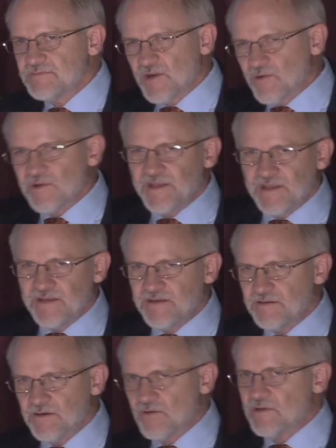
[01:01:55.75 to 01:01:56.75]

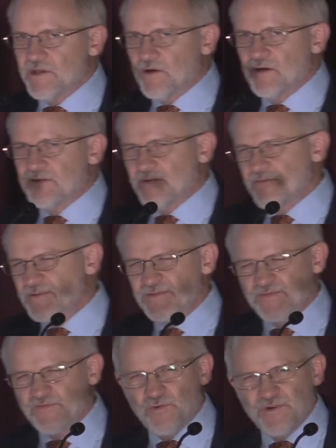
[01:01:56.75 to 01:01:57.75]
early, early on,
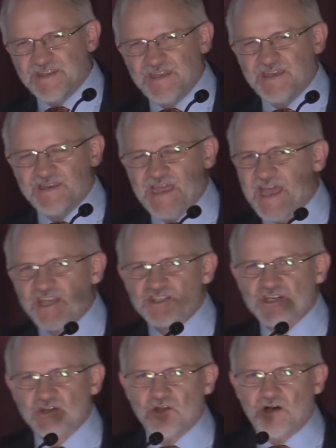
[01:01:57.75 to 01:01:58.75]
48,
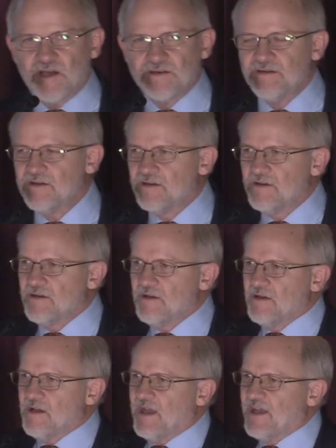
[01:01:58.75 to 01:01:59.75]
Ashkelon
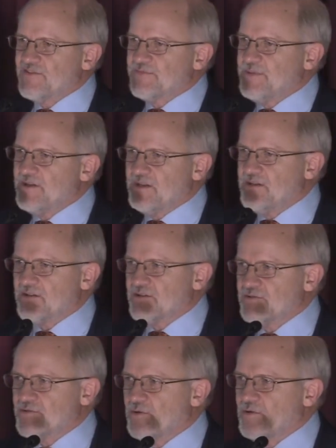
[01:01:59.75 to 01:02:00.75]
has been under
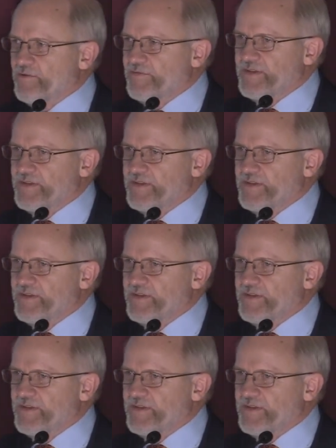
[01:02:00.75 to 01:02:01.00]
control of